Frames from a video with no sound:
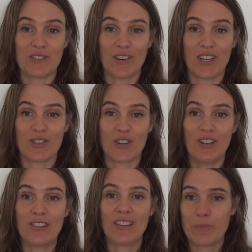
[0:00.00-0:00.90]
divine
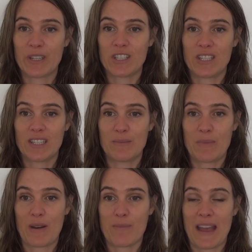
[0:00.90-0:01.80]
truth by Jesus
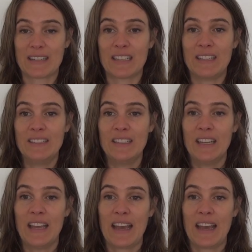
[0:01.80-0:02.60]
and Mary Magdalene,